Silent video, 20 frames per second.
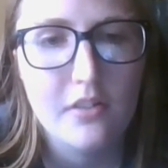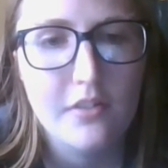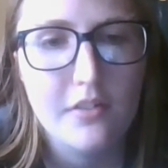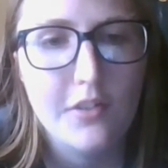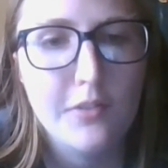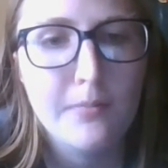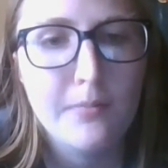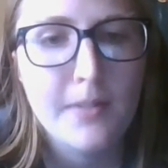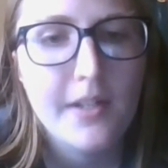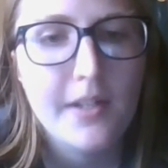
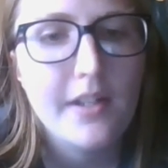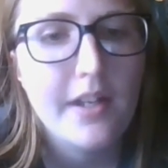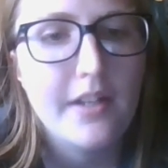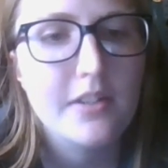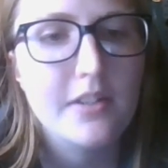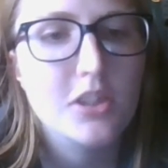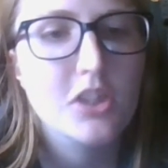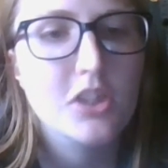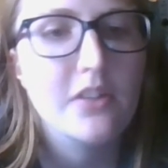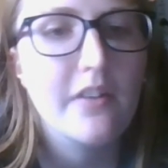you might
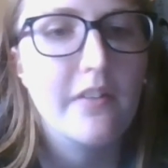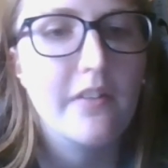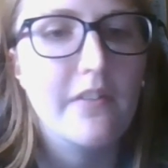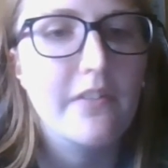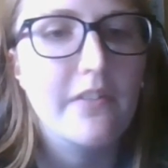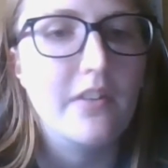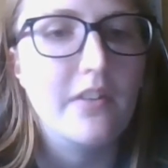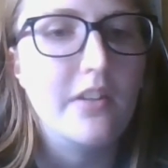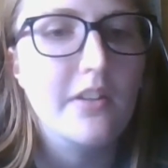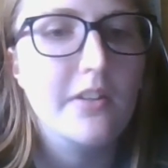actually
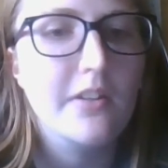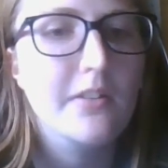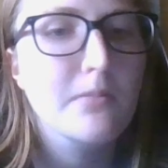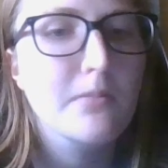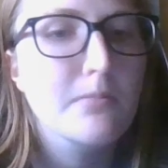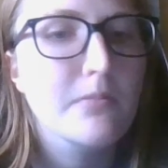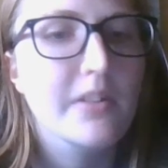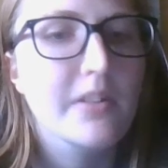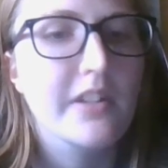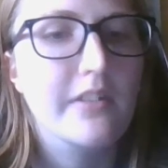see
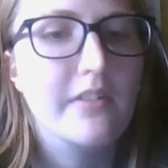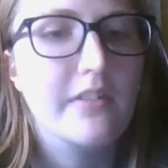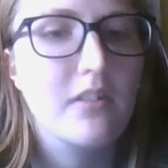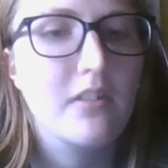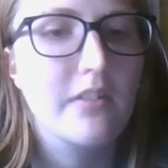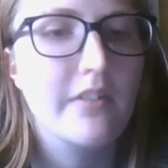him like